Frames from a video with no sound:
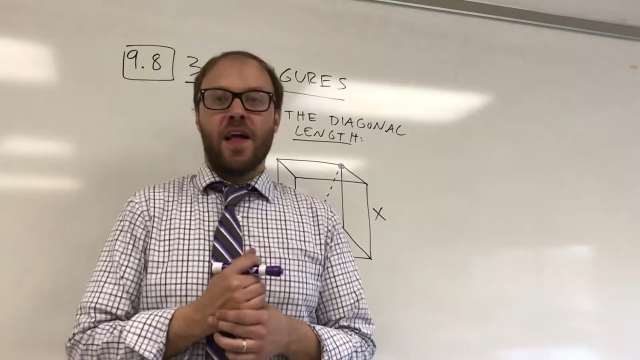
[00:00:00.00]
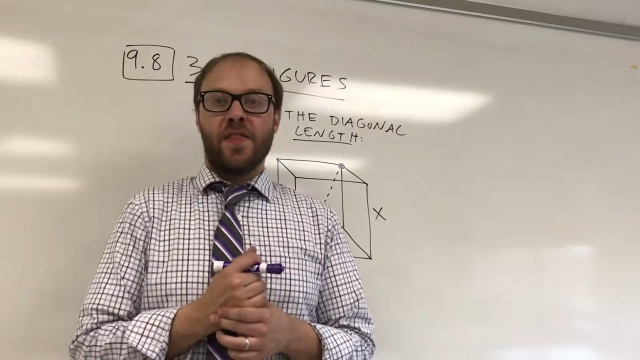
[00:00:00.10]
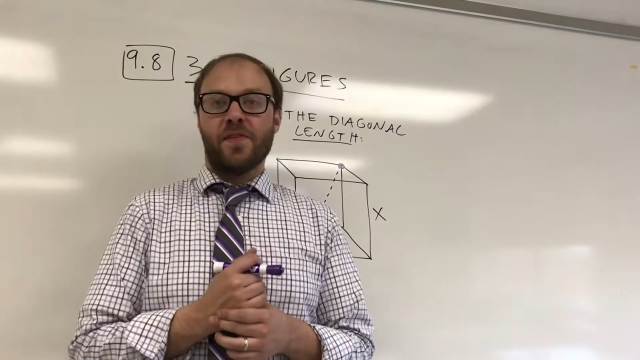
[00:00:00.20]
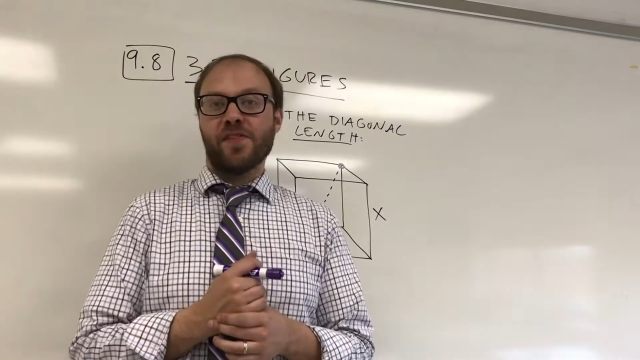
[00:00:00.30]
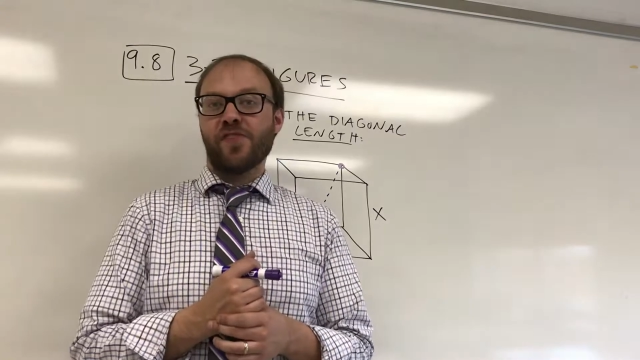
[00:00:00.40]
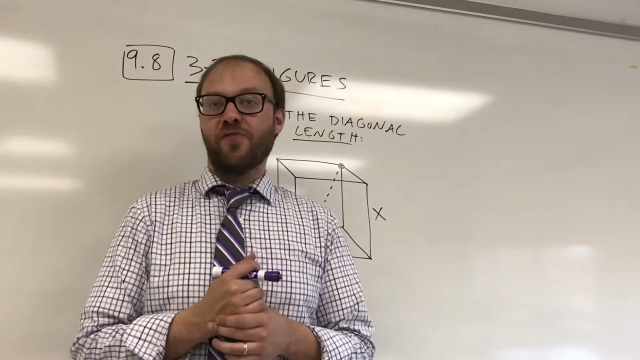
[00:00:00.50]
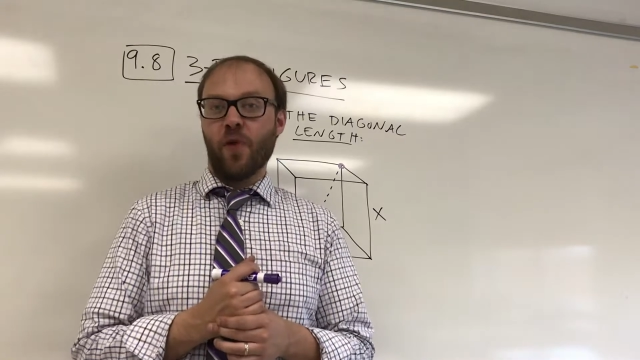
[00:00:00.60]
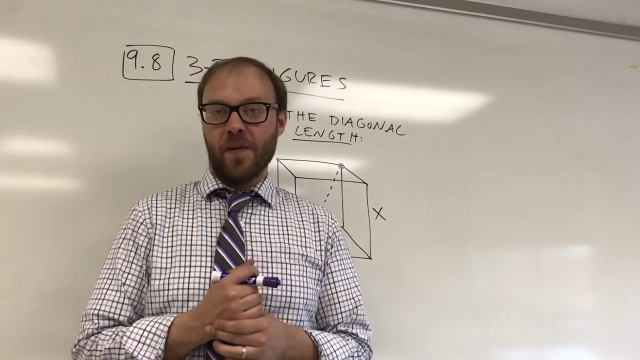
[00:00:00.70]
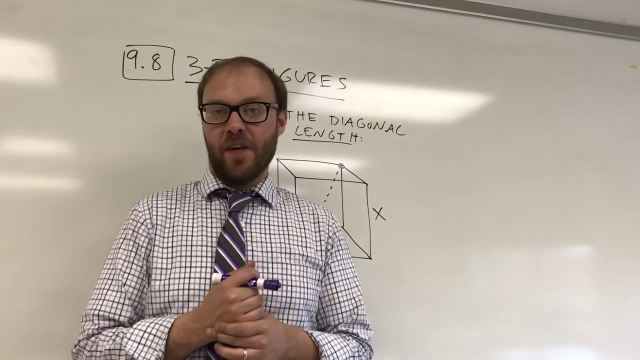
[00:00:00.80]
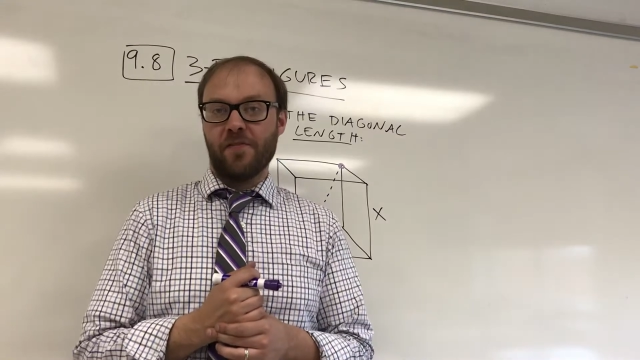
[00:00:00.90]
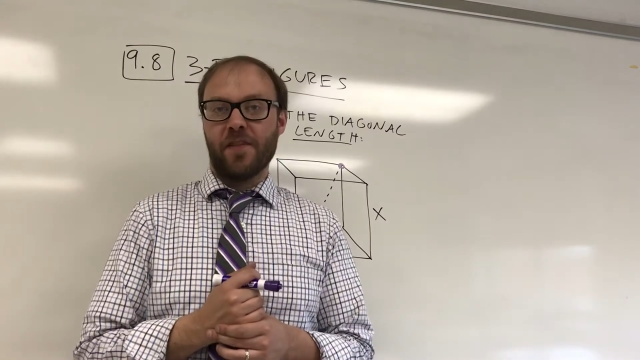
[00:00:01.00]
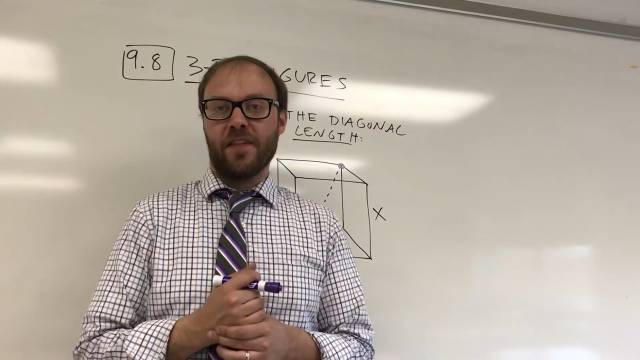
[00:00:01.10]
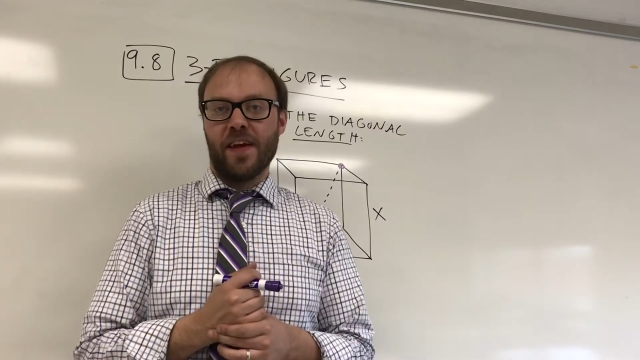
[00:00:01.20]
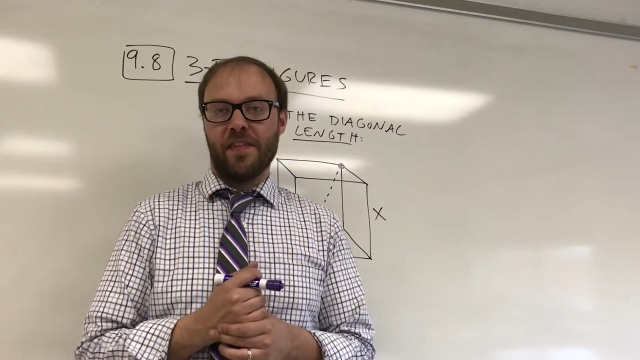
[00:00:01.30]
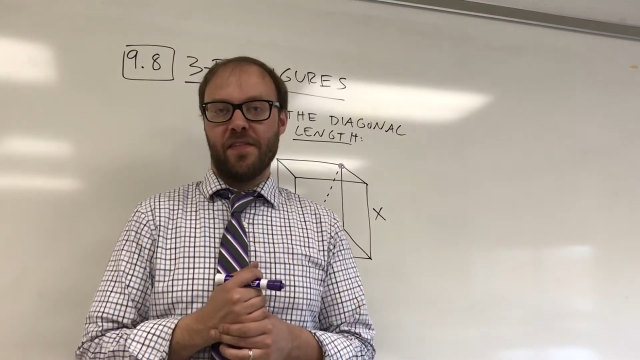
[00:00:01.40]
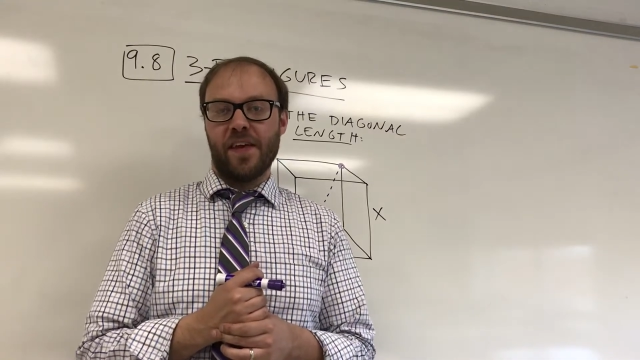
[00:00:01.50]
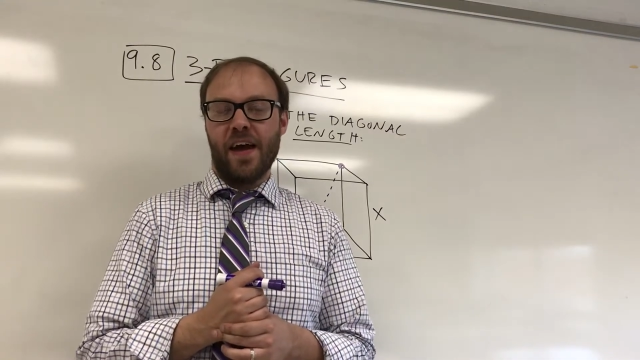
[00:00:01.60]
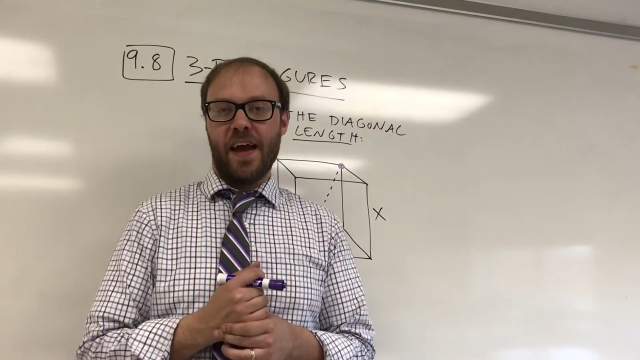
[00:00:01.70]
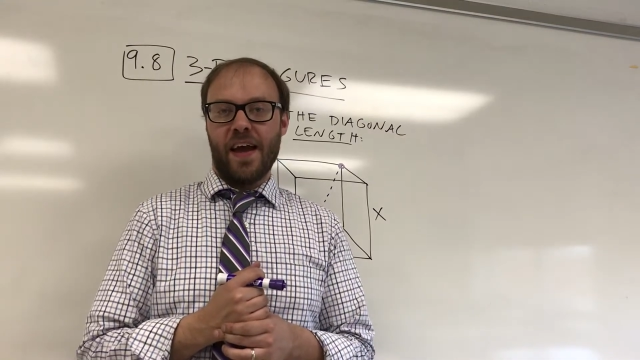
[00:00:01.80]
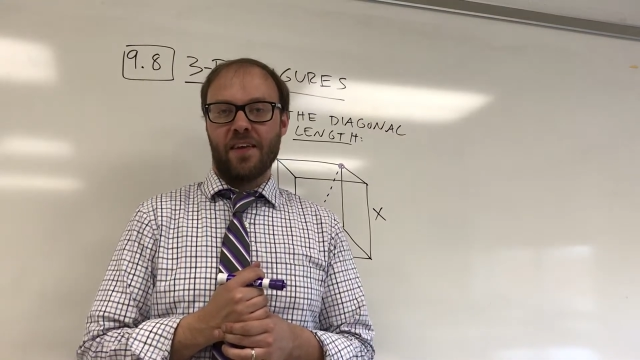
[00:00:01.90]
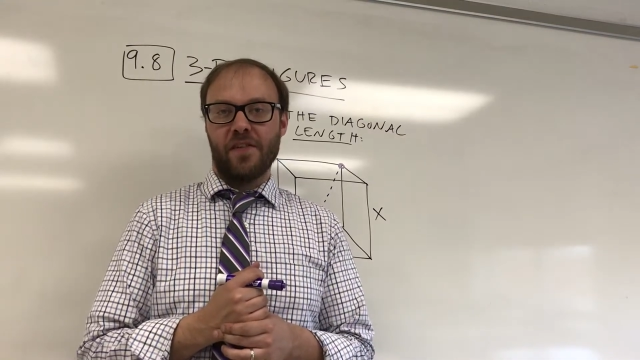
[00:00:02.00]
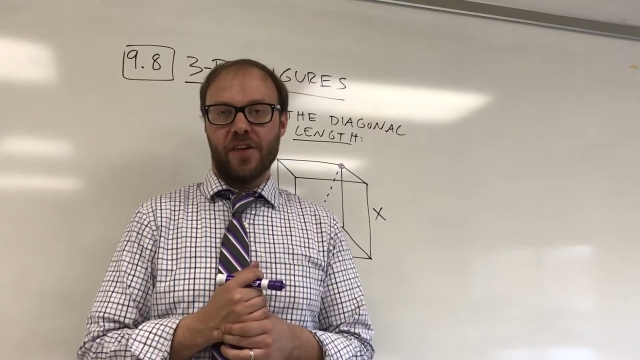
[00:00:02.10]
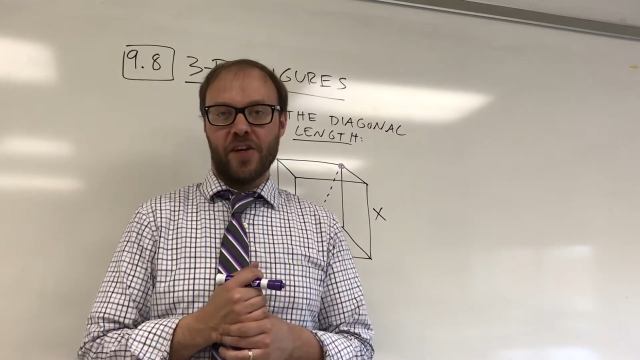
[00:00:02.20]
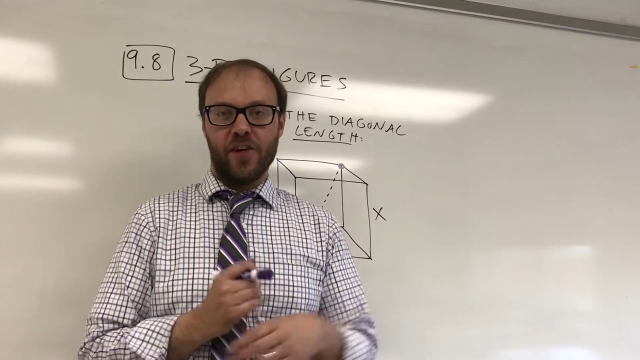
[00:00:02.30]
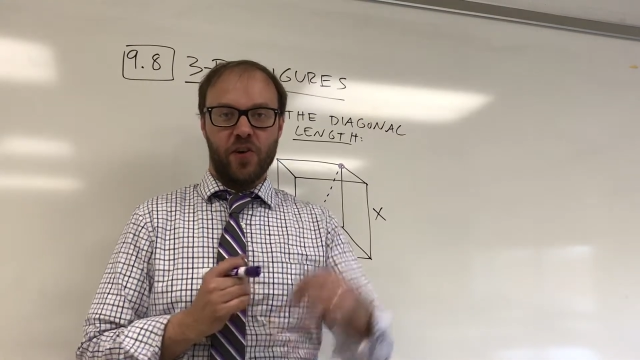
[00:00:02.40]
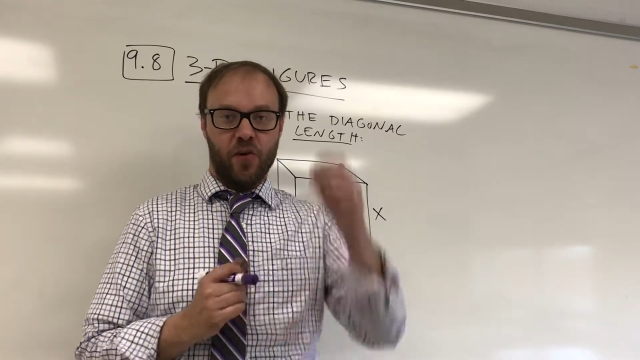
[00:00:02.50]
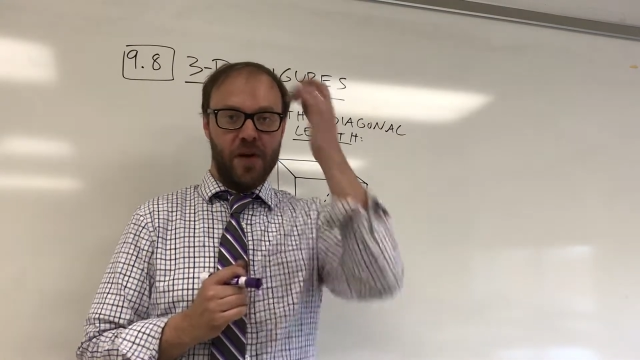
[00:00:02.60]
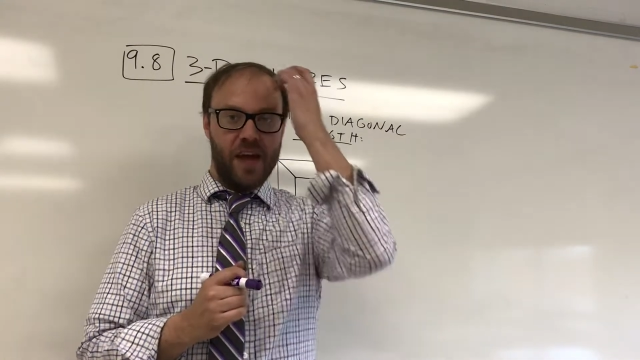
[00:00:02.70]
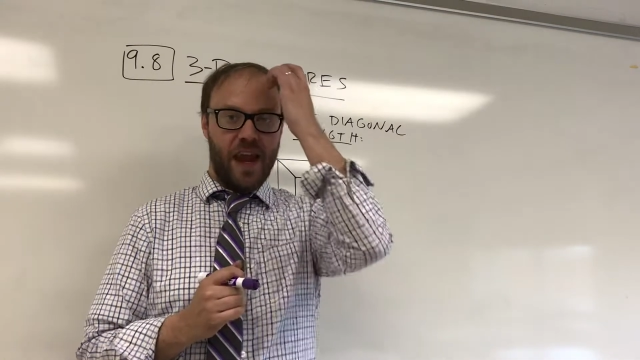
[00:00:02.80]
There is a formula for the length of the diagonal of a cube,